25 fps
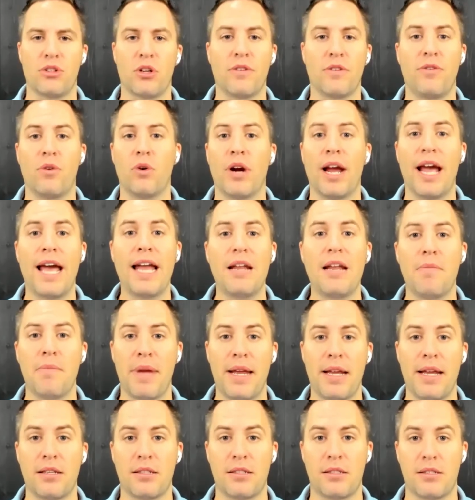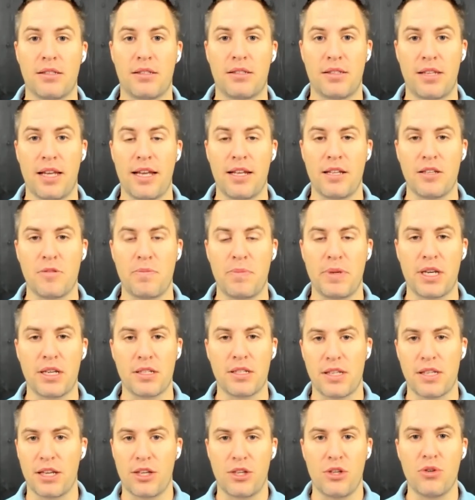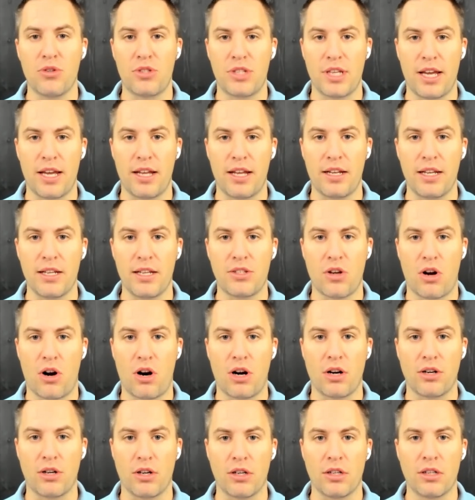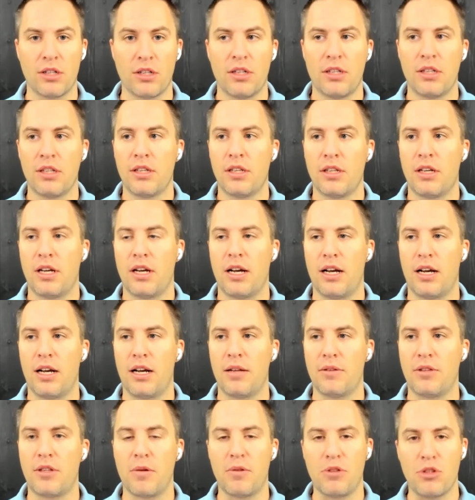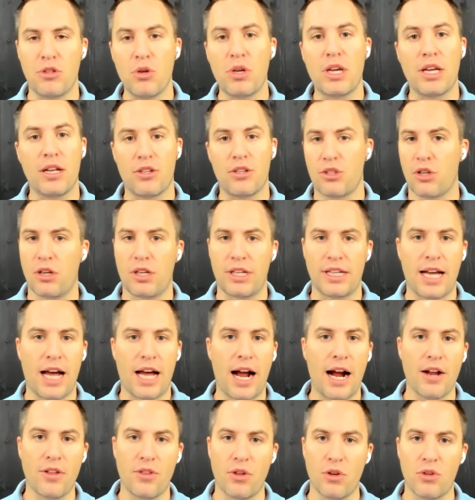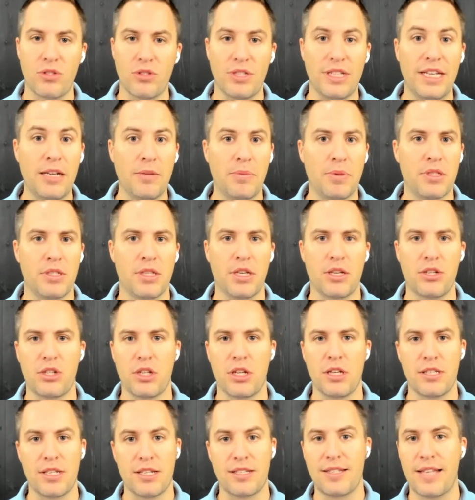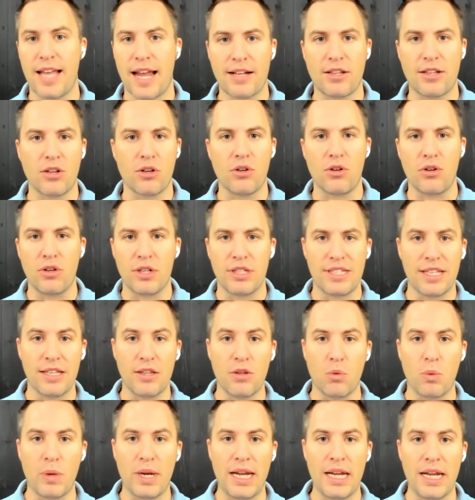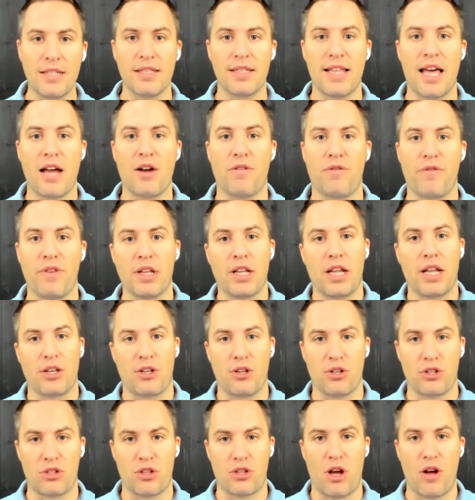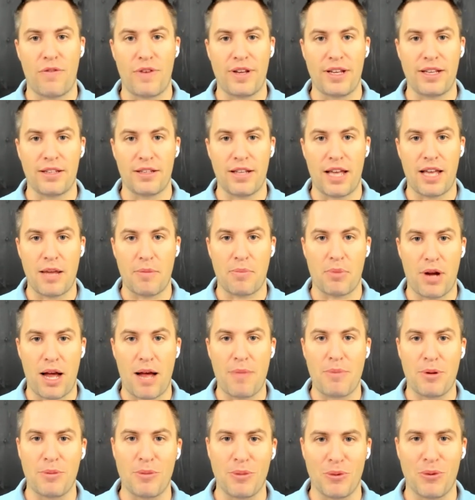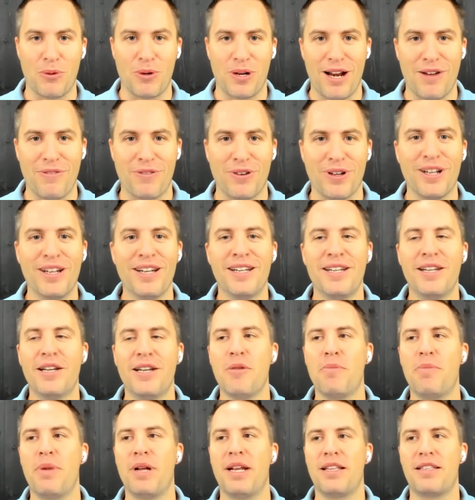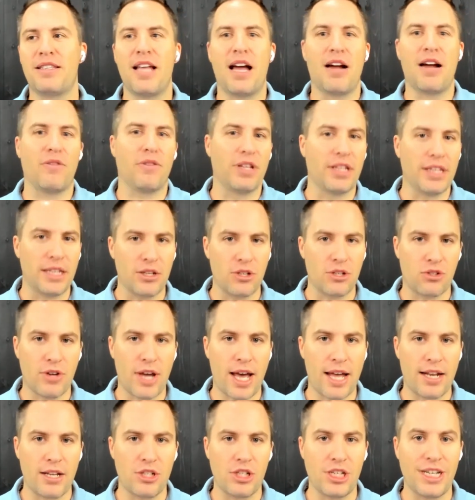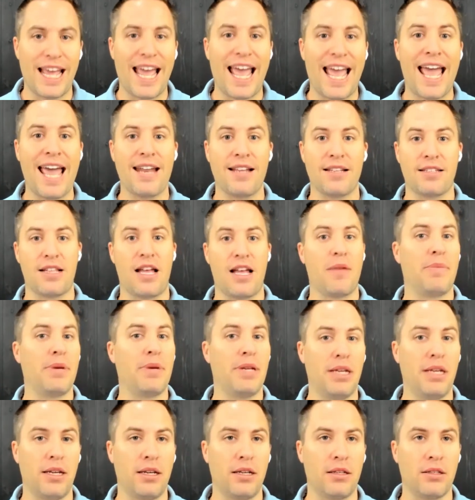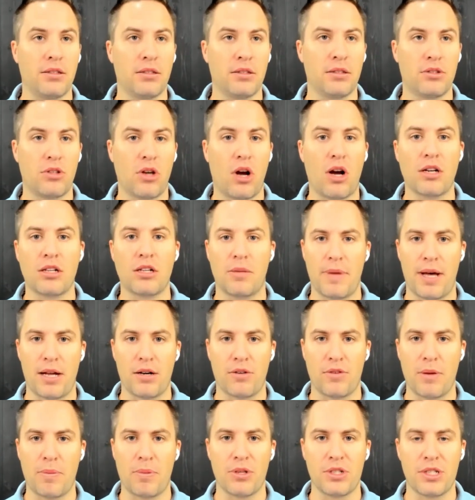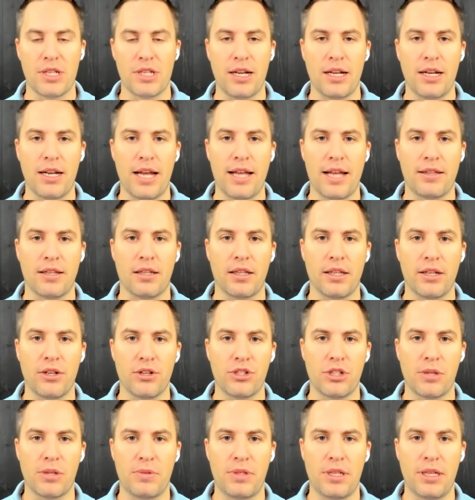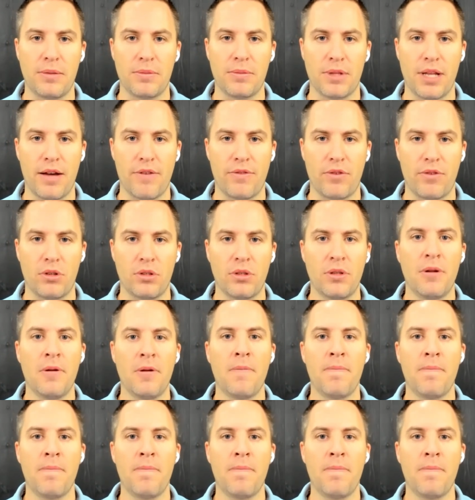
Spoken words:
looking for. And it makes sense because, like you said, it's harder you can certainly hire those need positions. It's technical, it's in the weeds, and that'll feel like you're solving a problem or whatever, but it's not really a strategy, and it's not being talked about or represented at the leadership team level,